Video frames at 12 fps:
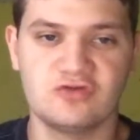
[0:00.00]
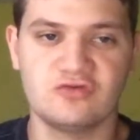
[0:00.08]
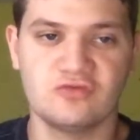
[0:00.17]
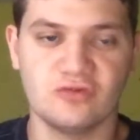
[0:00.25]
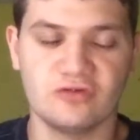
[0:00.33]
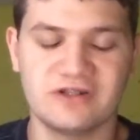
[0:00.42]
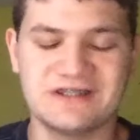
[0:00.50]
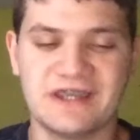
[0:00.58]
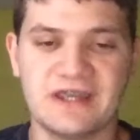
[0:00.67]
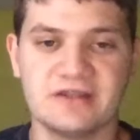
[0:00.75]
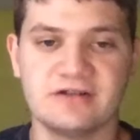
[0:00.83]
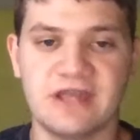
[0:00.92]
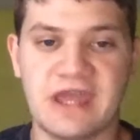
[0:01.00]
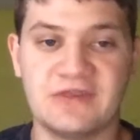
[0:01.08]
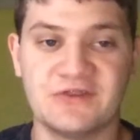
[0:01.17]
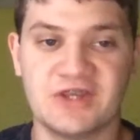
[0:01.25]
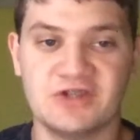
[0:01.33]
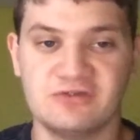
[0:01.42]
Lord & Taylor and
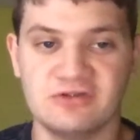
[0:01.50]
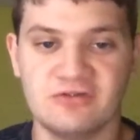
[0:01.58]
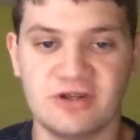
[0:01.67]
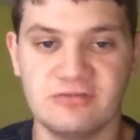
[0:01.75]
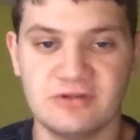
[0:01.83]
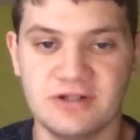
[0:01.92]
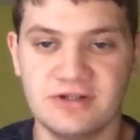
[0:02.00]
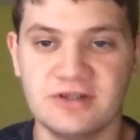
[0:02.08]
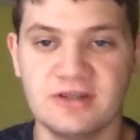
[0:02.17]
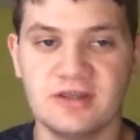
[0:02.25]
Century 21.